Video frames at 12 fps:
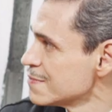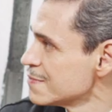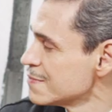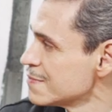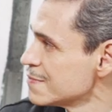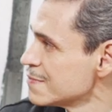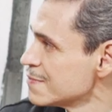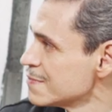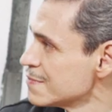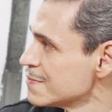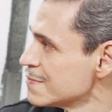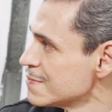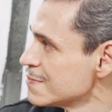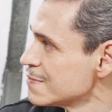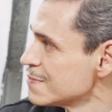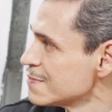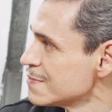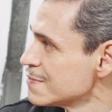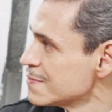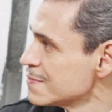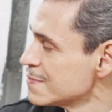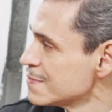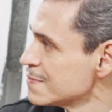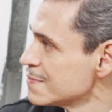
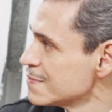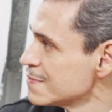No words are spoken by the person on screen.